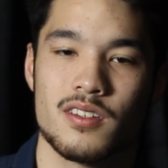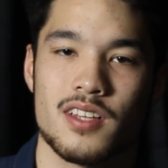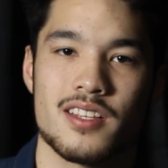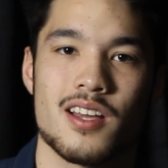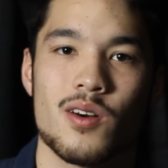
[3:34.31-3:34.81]

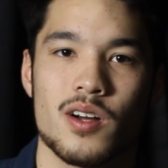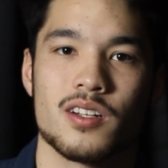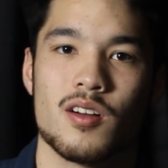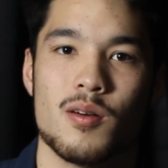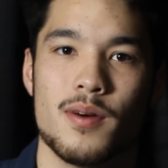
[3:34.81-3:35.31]
that's how I'd
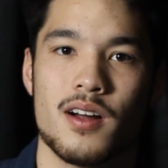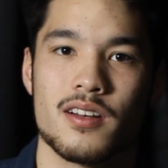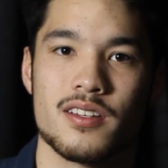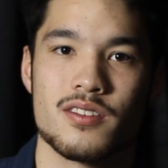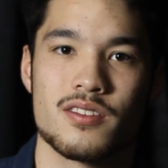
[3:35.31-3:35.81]
go about
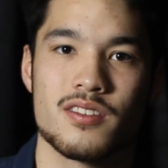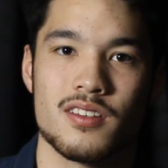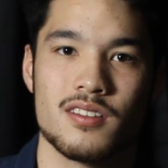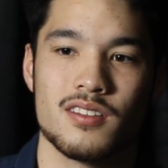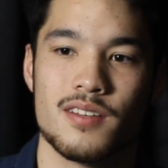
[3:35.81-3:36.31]
it, just
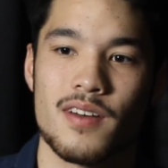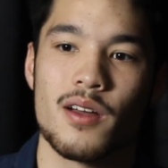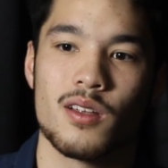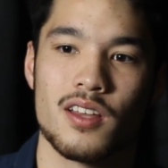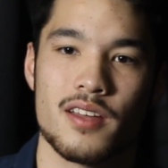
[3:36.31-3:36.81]
to live
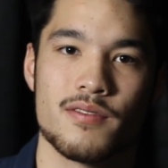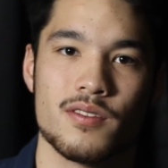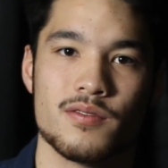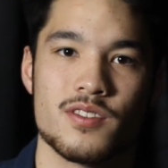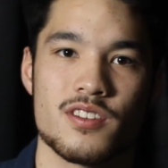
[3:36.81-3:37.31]
out a life
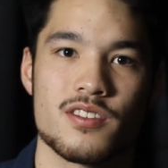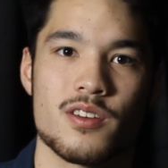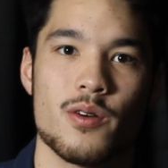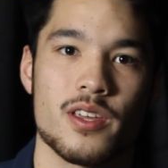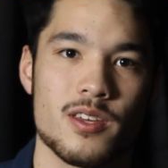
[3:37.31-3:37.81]
of just
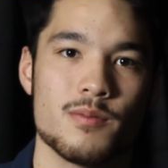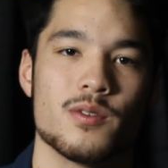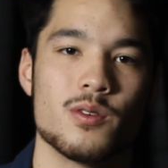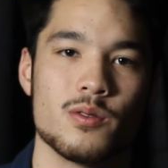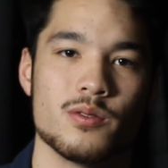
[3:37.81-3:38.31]
showing him
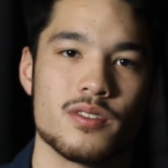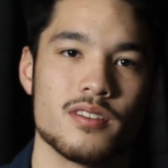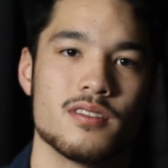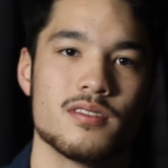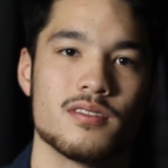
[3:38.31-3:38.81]
who
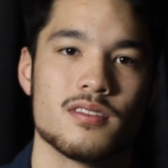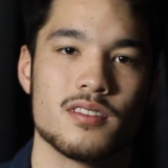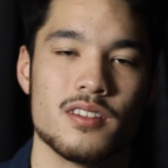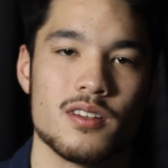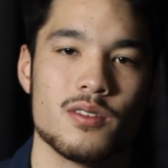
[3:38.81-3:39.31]

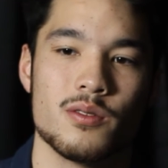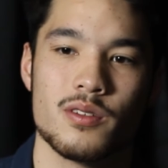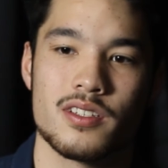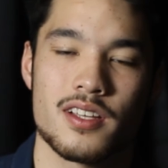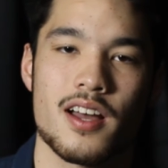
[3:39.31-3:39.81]

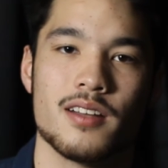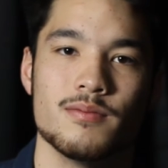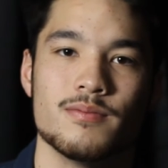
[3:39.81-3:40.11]
is God.